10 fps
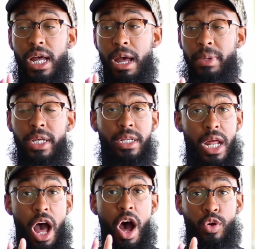I
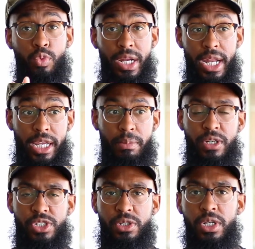mean, all the way naked
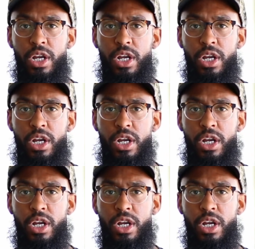picture.